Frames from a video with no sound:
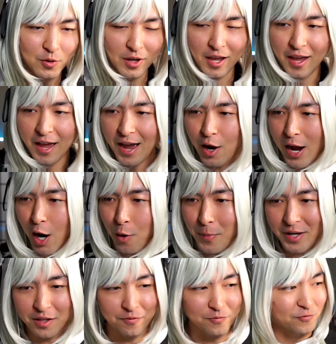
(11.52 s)
Okay, how, how
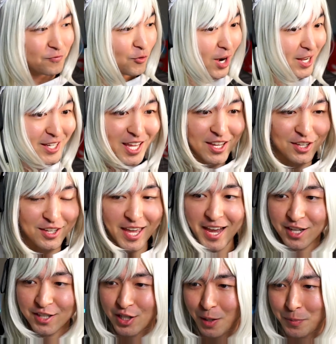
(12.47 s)
many freaking
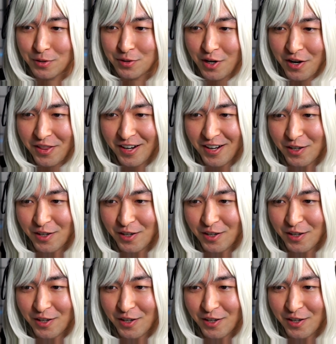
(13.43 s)
KEKW's are